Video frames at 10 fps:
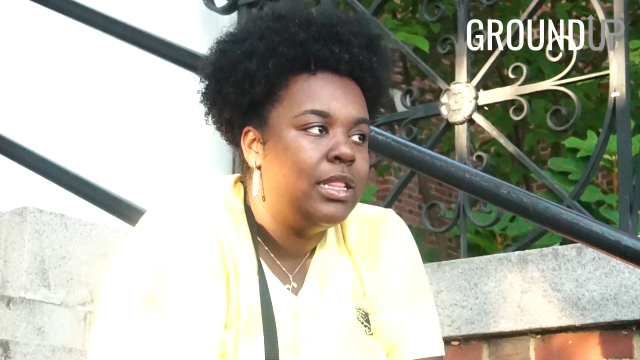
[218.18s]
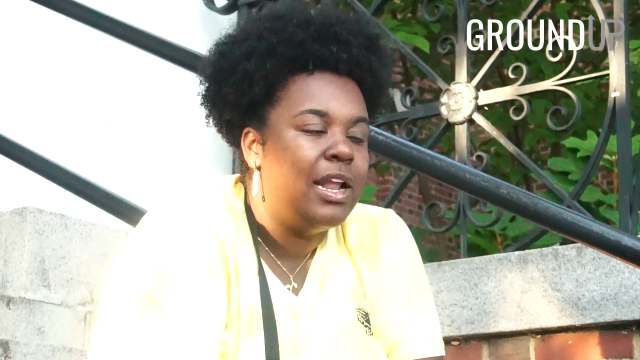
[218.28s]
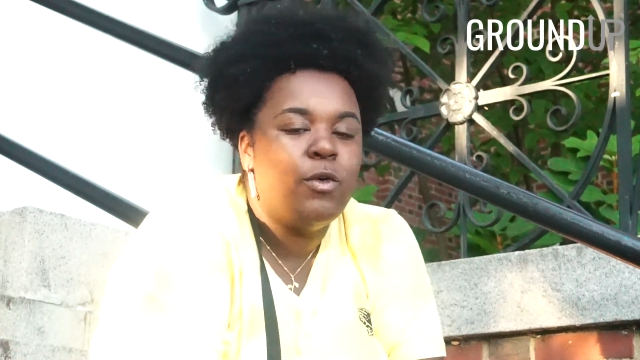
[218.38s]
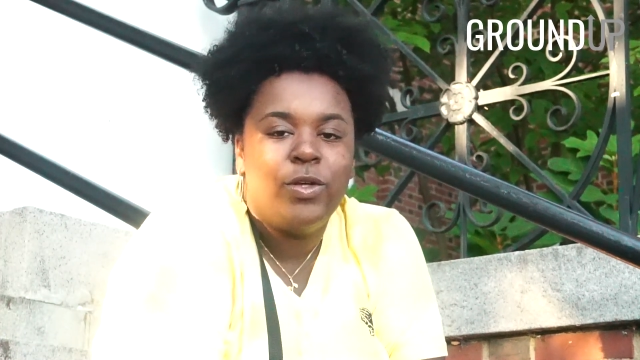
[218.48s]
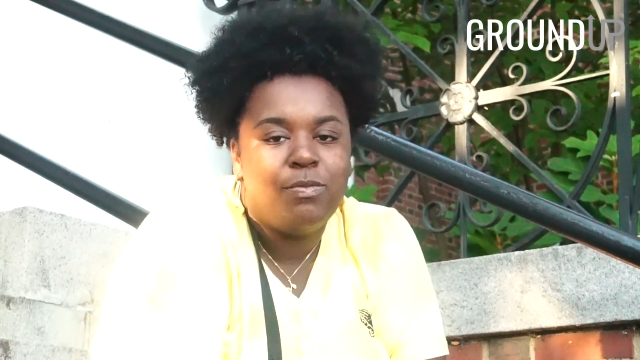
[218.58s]

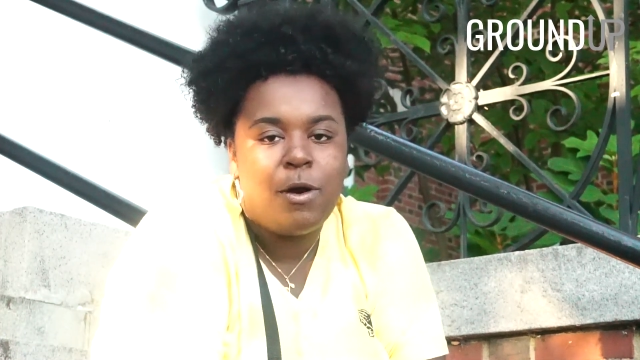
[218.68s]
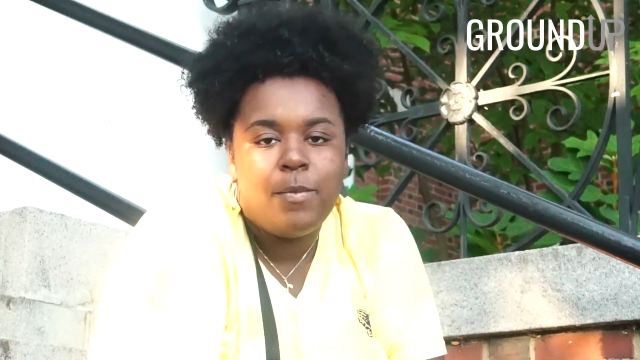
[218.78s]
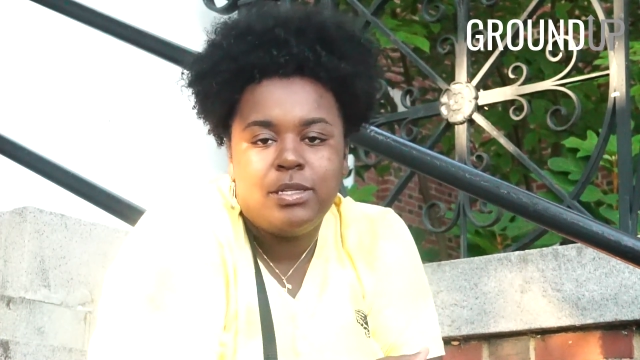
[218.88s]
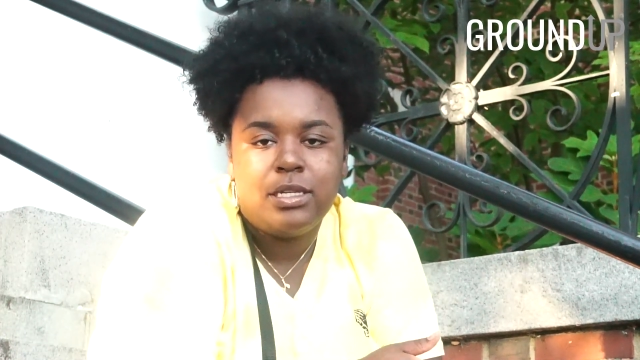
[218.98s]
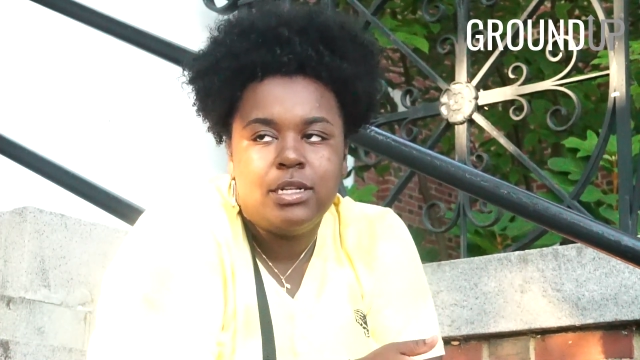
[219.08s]
that I've always
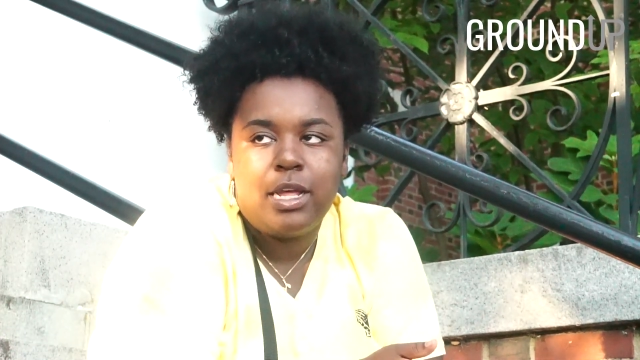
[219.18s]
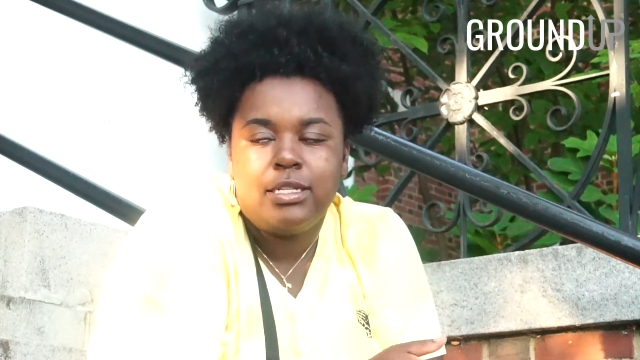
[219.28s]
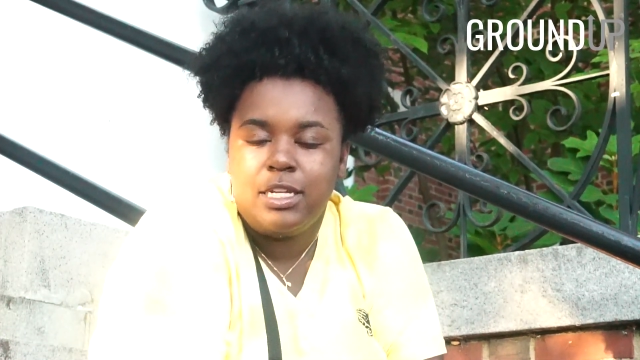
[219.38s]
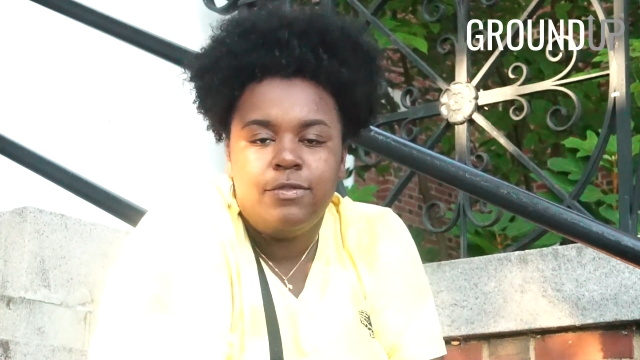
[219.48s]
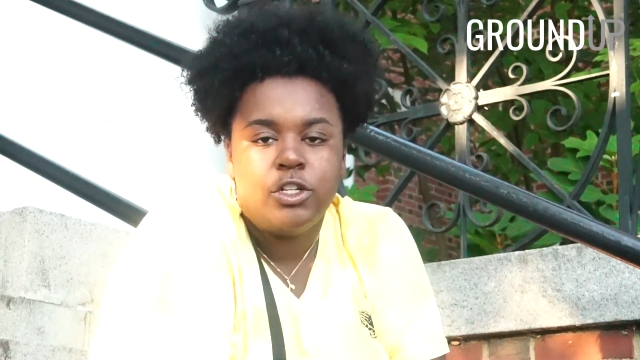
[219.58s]
probably seen in
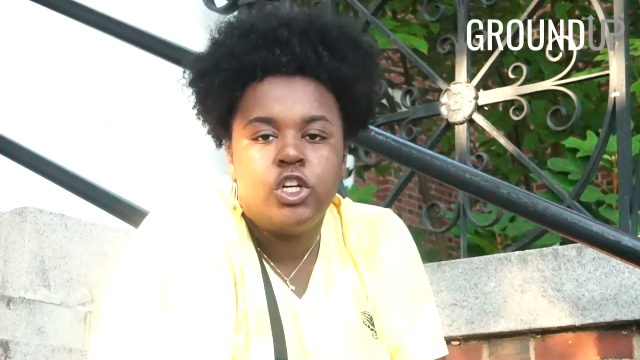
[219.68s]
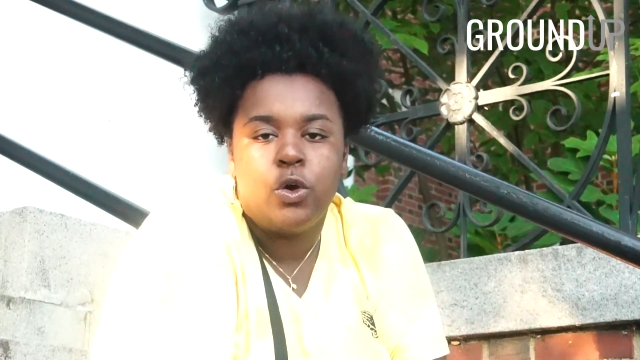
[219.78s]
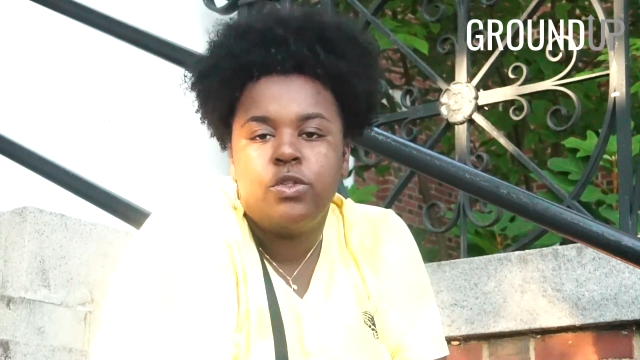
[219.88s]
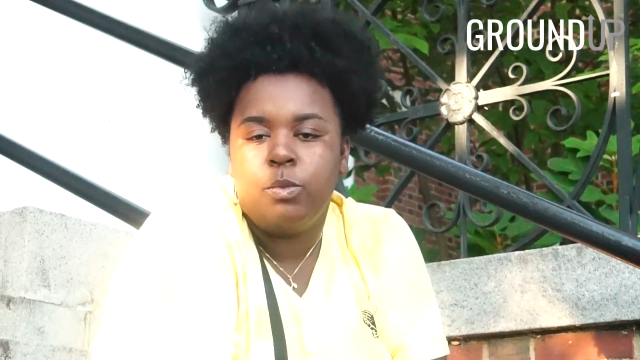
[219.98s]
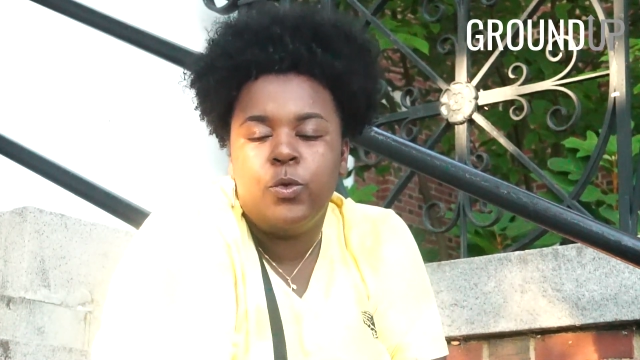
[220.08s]
like TV
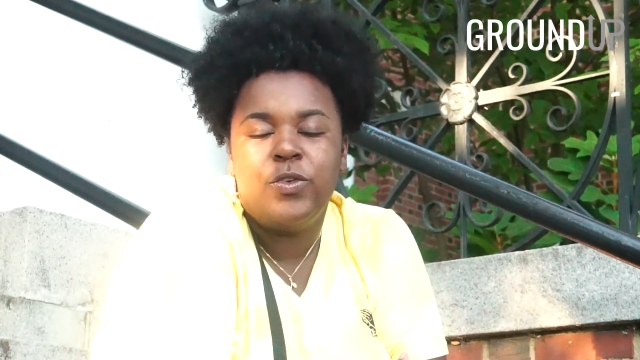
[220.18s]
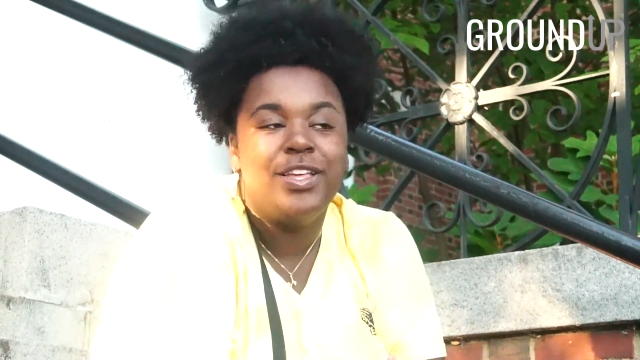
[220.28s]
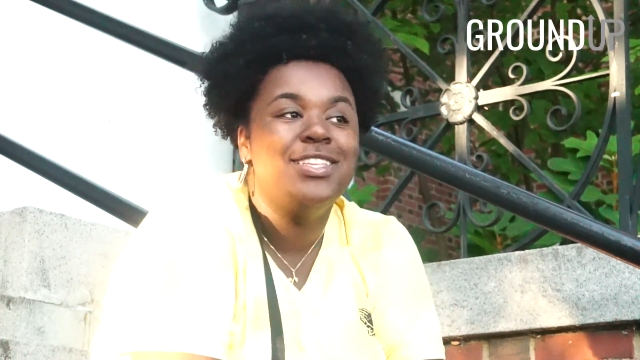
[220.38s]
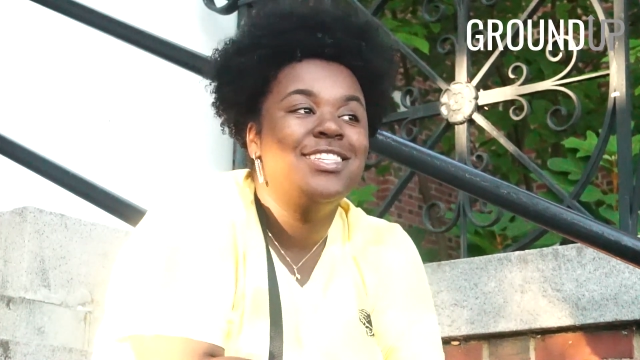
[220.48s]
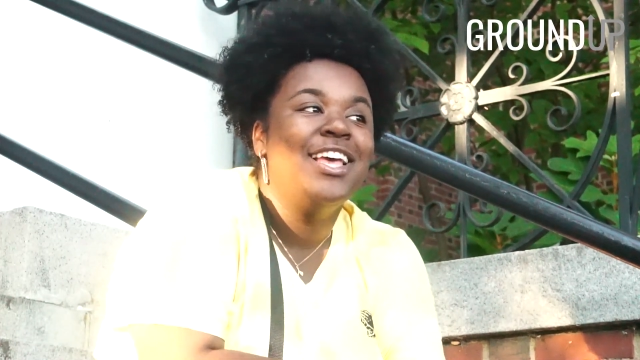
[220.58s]
shows and
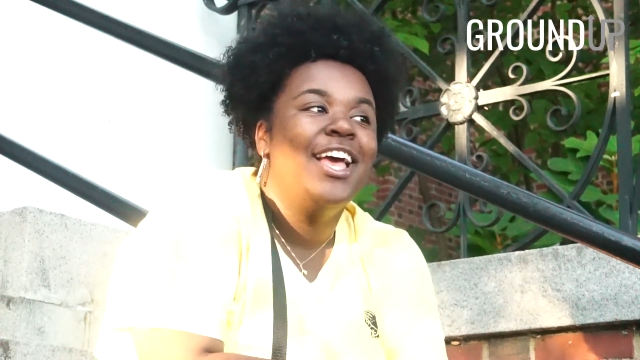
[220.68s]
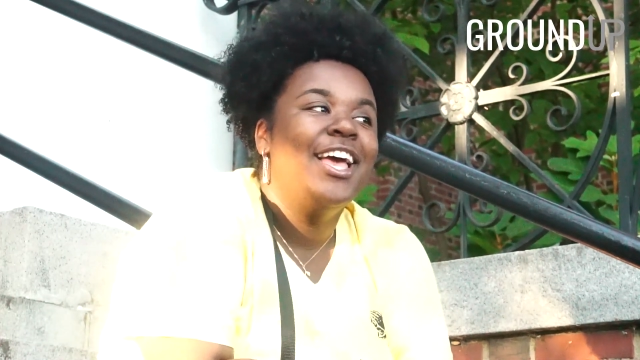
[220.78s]
movies.